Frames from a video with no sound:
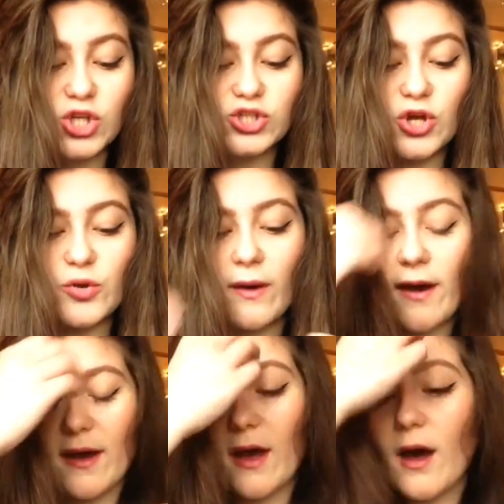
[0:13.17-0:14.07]
So
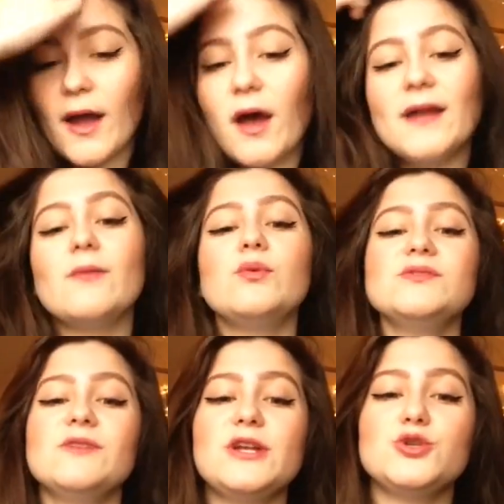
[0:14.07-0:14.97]
uh, I, I,
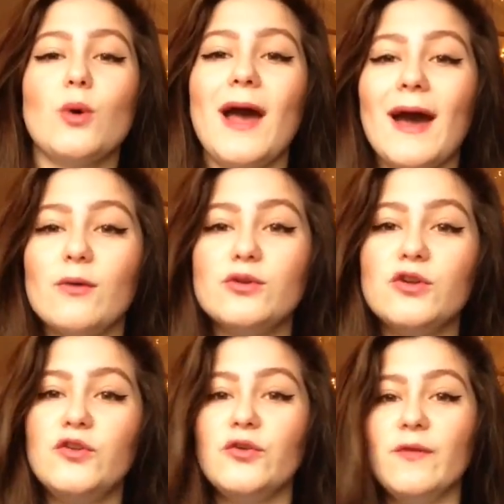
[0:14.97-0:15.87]
wasn't really sure how to
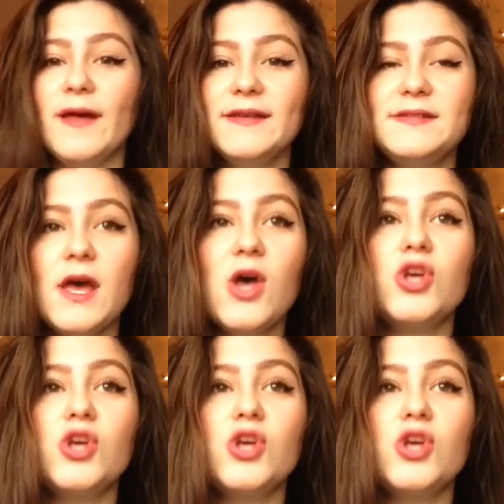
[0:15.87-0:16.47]
do this